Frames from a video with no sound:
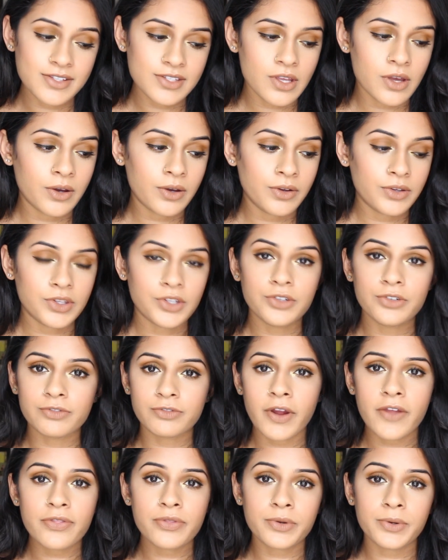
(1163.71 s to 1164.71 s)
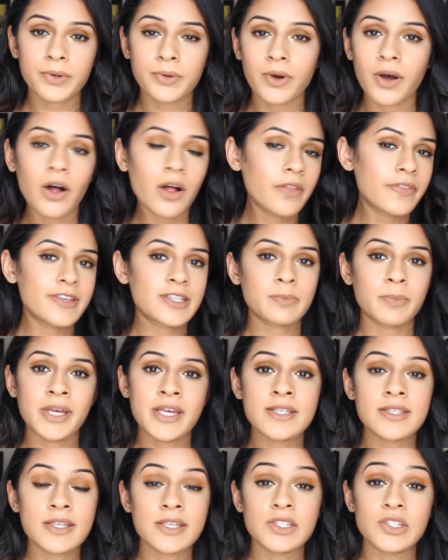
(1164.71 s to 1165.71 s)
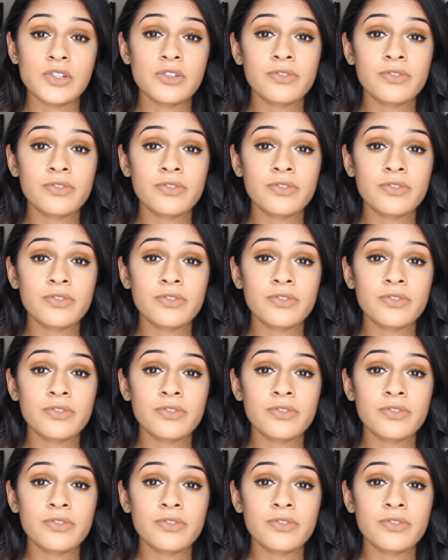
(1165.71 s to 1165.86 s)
So you've read through all these places,